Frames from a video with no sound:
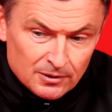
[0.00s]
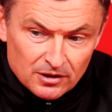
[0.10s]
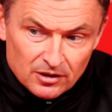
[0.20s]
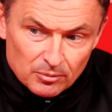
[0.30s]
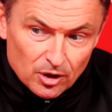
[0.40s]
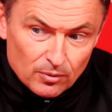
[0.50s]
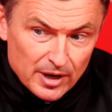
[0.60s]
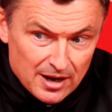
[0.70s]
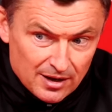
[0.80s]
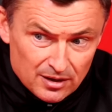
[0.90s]
and the more
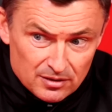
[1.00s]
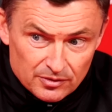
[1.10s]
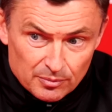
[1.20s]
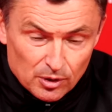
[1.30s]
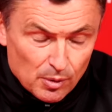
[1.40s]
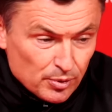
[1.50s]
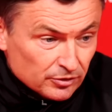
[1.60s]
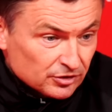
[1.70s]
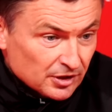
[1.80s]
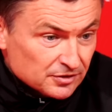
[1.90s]
we are, the more we put
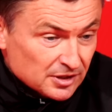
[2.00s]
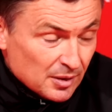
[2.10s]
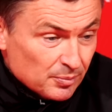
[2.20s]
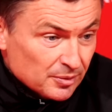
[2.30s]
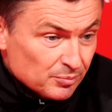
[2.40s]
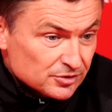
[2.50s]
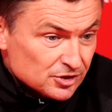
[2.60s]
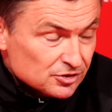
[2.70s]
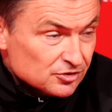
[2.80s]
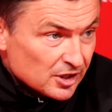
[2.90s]
ourselves in our in
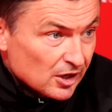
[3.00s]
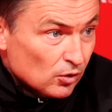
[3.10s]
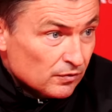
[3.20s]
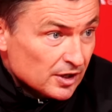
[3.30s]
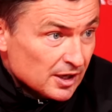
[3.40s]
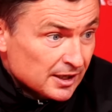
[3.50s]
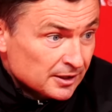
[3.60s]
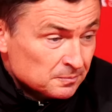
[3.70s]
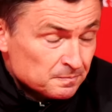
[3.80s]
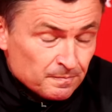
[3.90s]
positions to get over the line